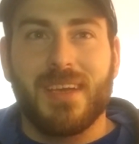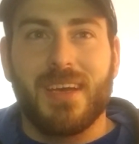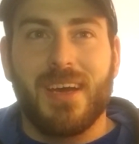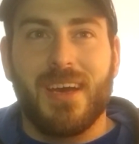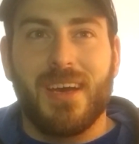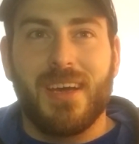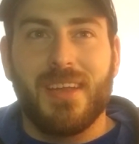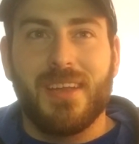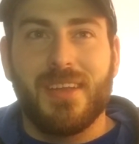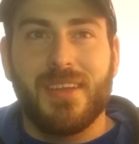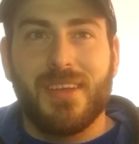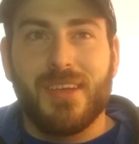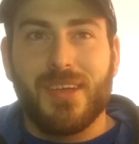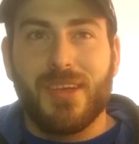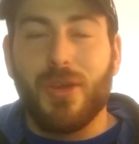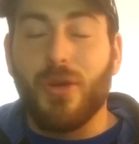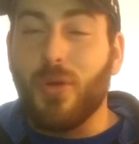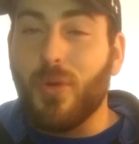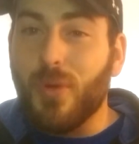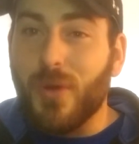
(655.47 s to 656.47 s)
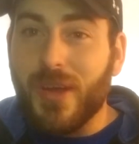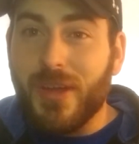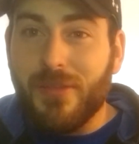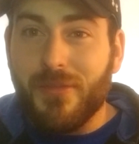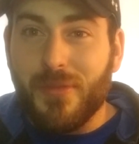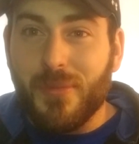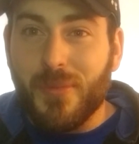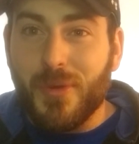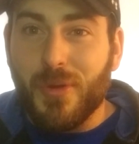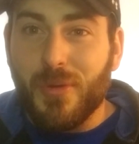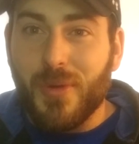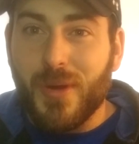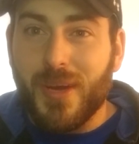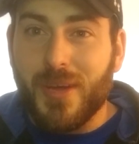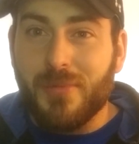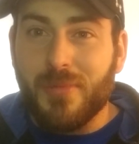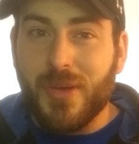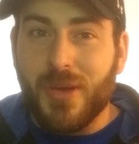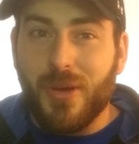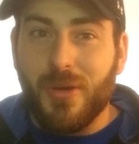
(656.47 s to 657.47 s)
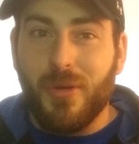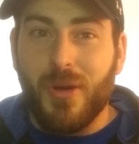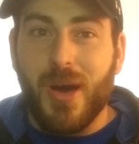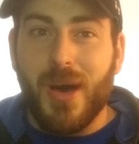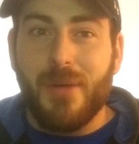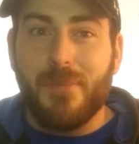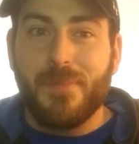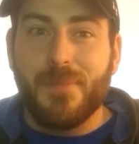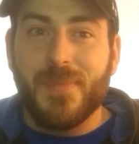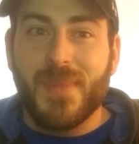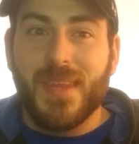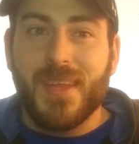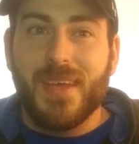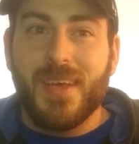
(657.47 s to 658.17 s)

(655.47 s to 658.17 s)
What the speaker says: I got Corey from Aquarium Co-op.